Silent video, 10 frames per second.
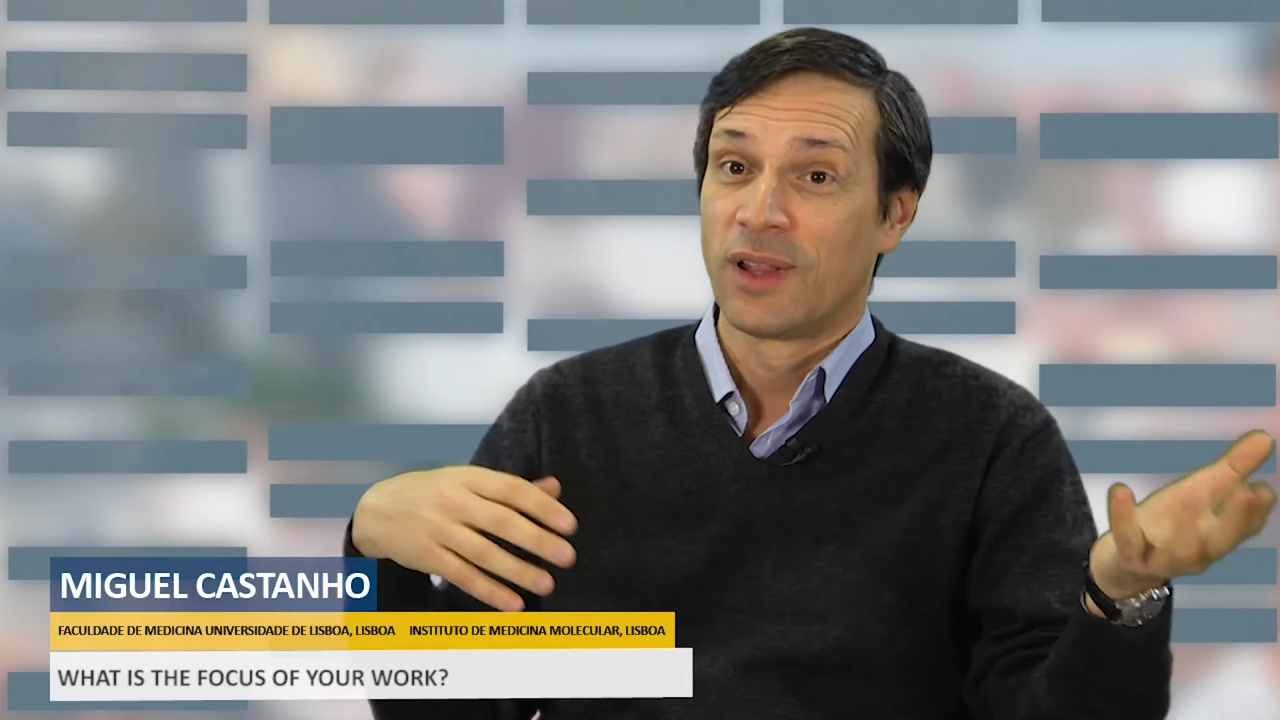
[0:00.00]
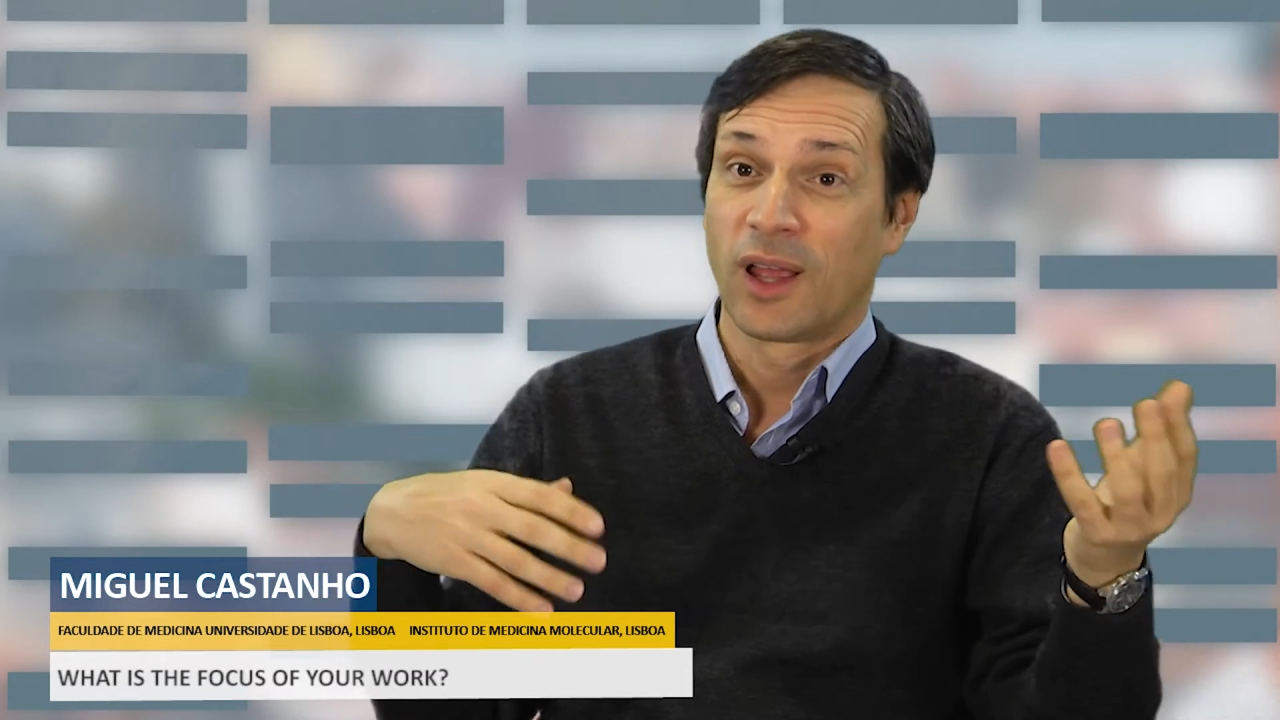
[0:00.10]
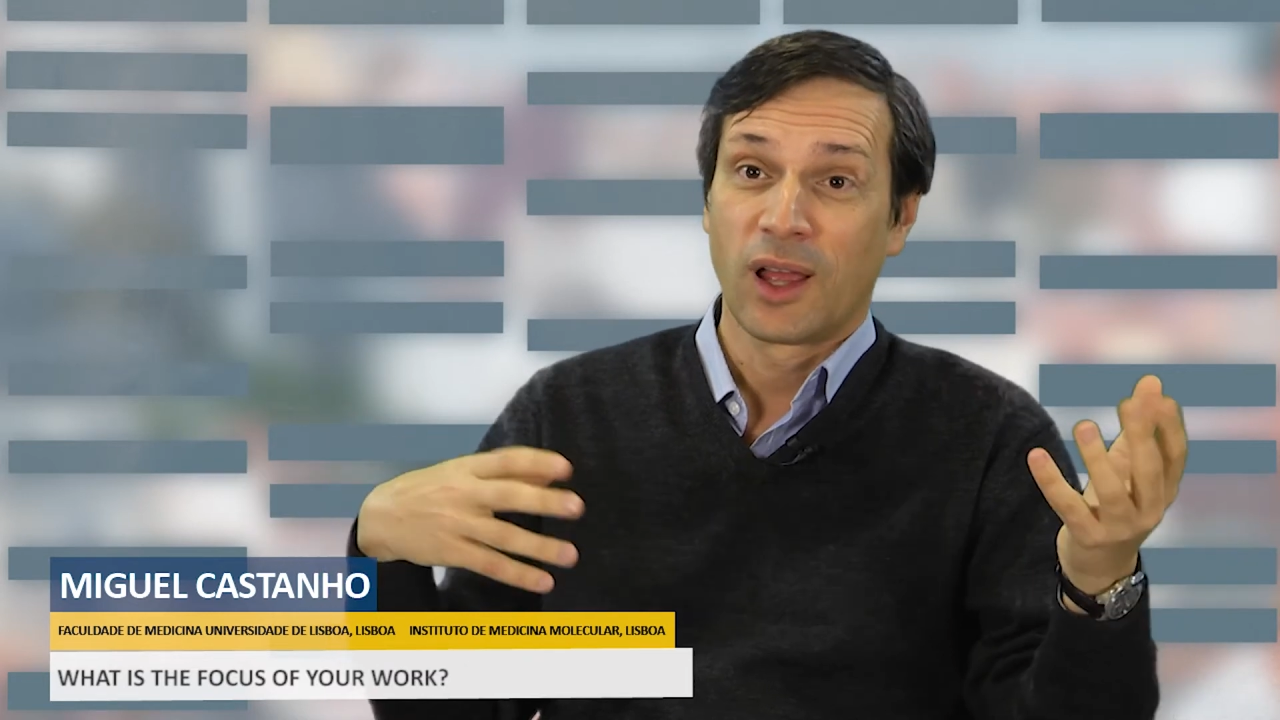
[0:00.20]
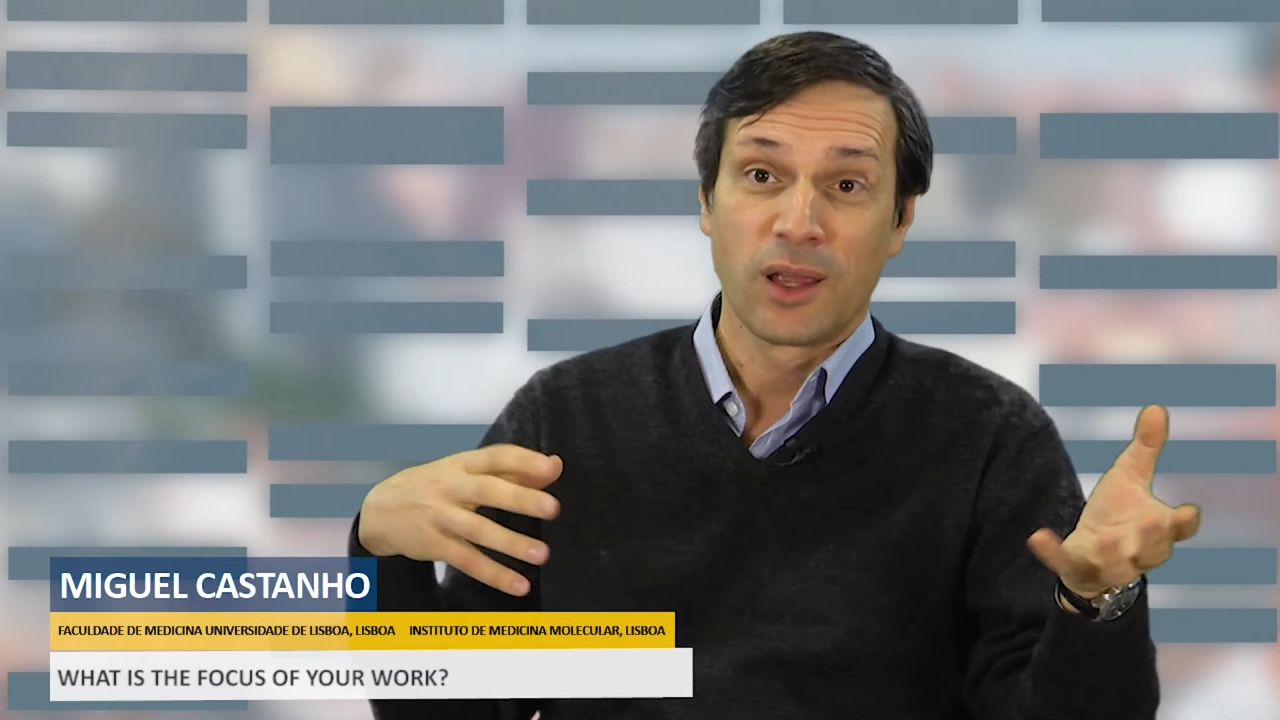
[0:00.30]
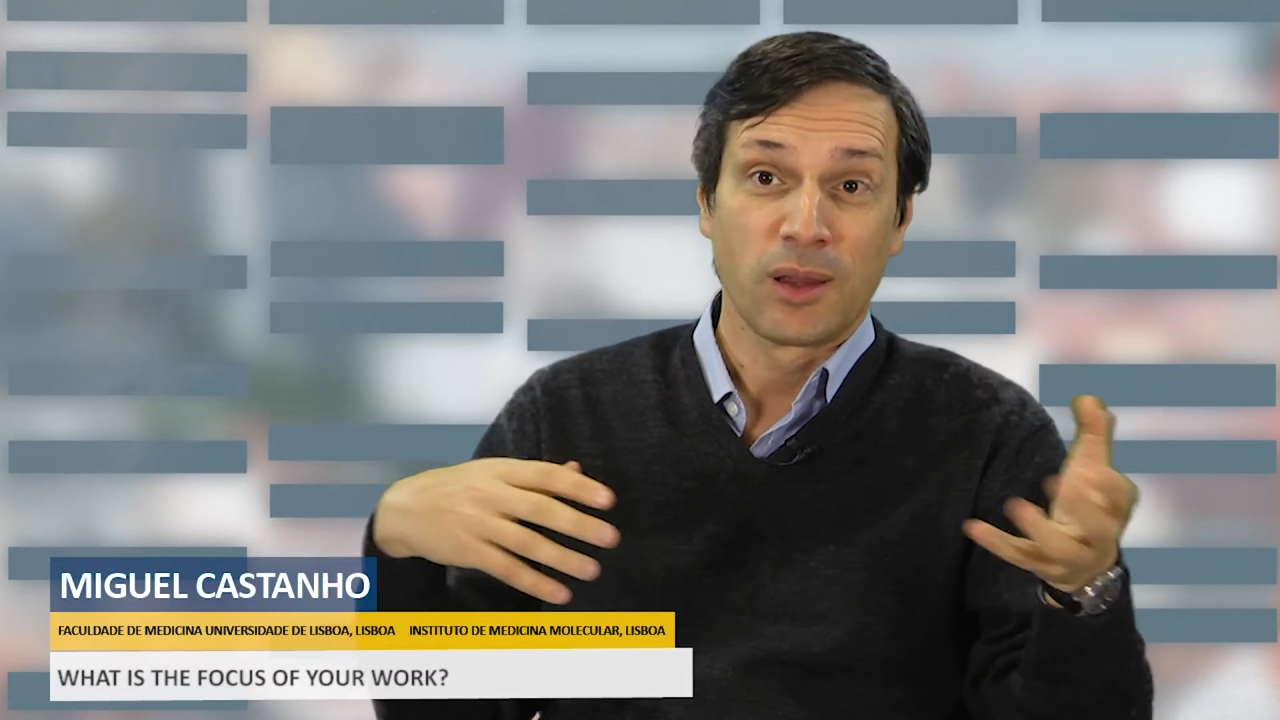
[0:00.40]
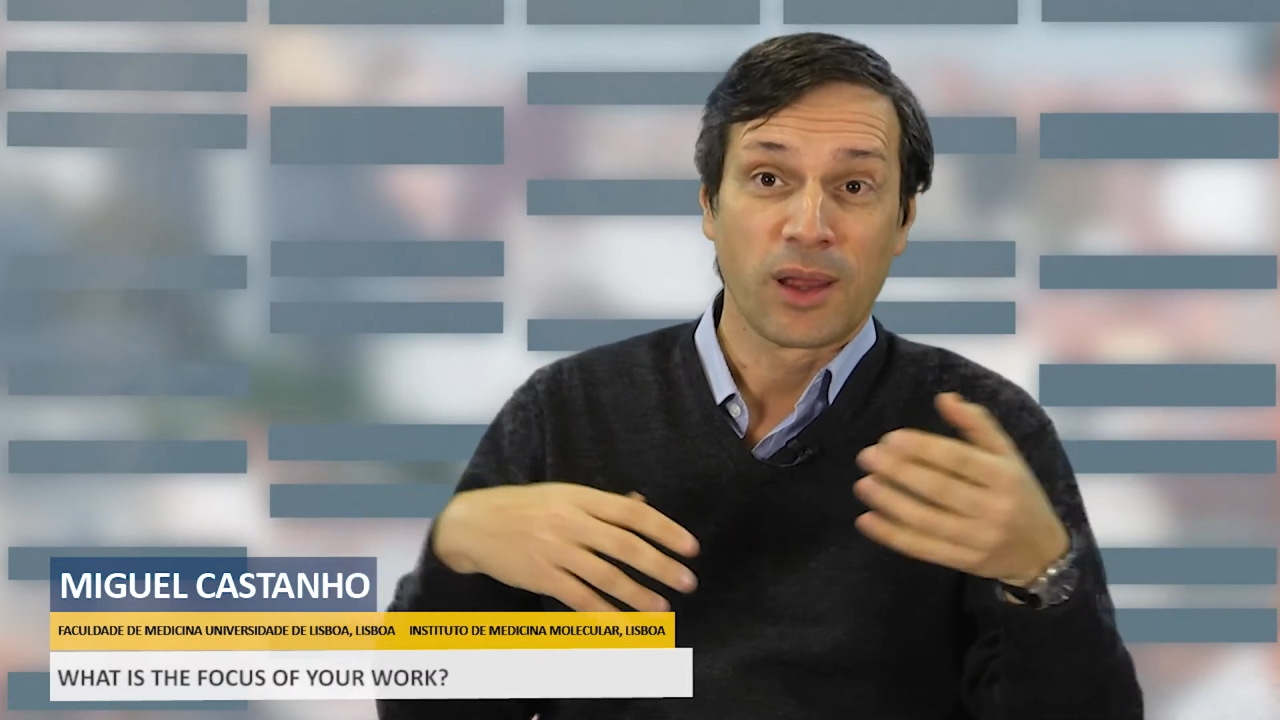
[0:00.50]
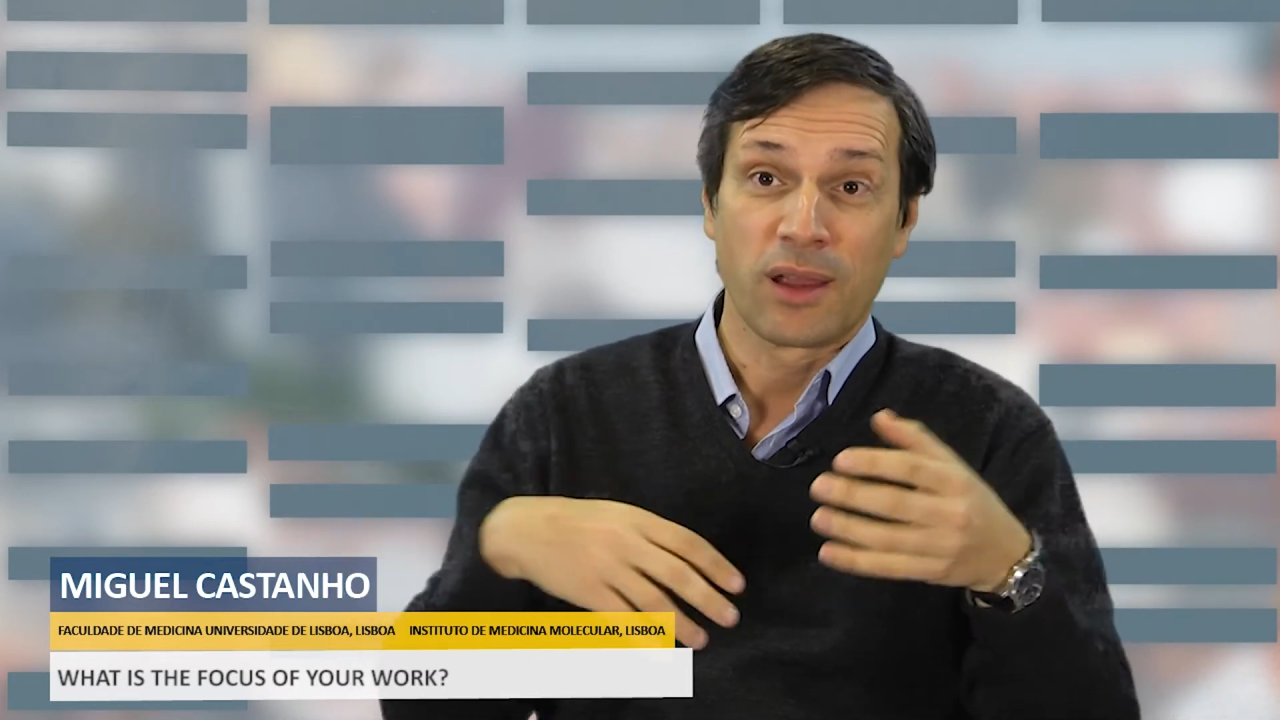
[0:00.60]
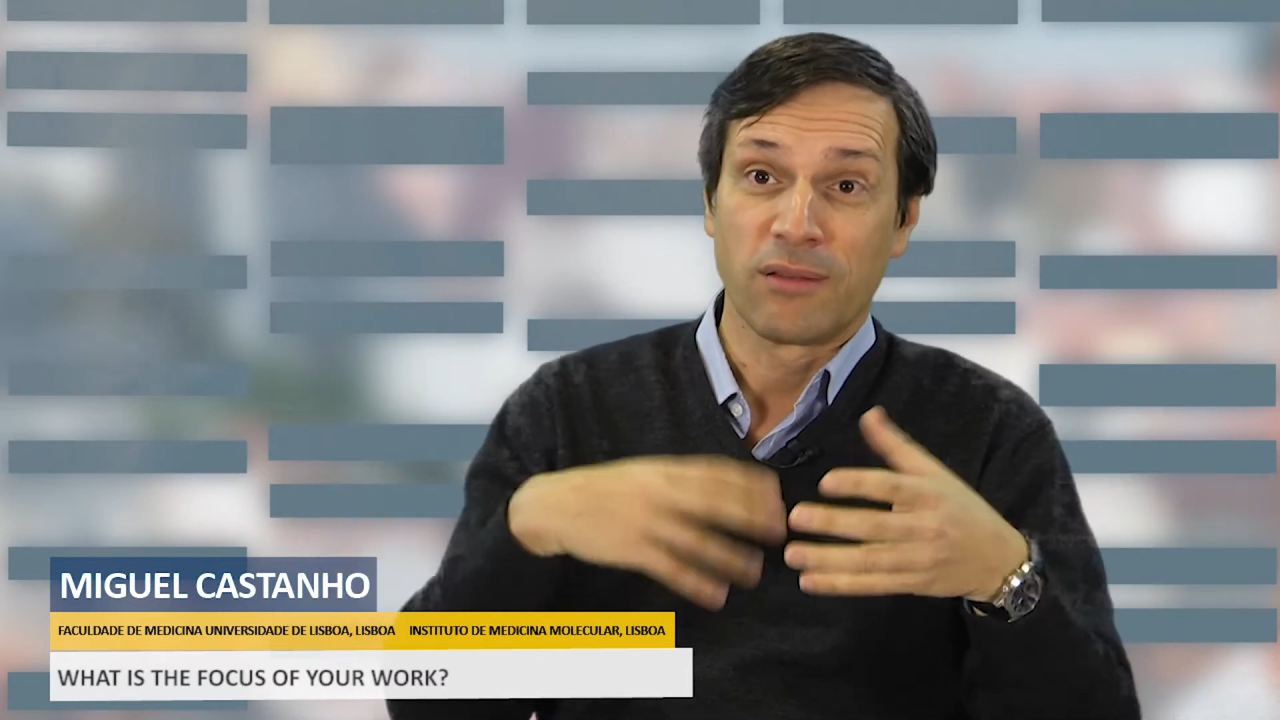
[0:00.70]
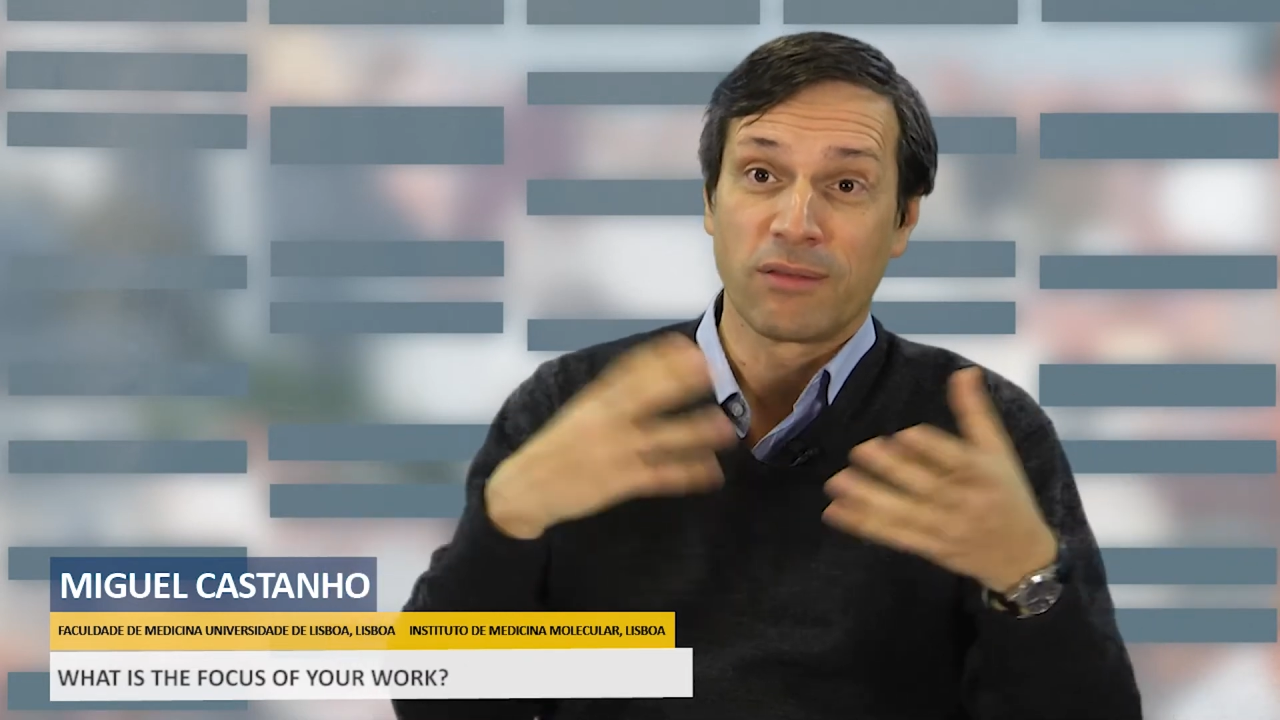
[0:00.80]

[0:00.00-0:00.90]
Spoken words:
a